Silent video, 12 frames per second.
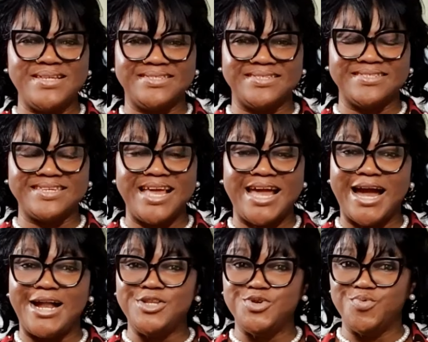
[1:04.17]
places,
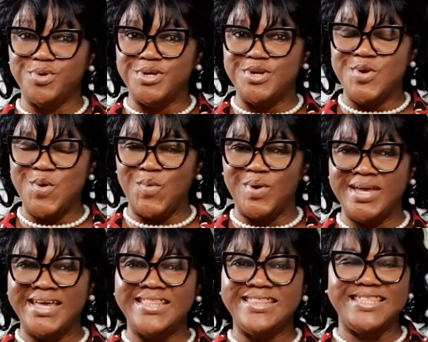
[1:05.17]
and you will know
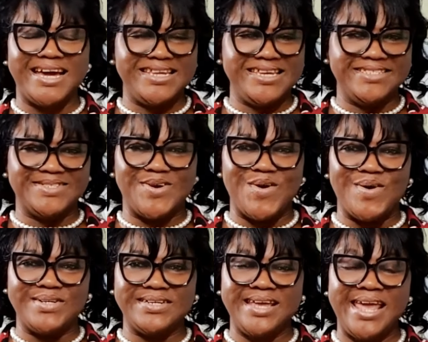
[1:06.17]
that He is God.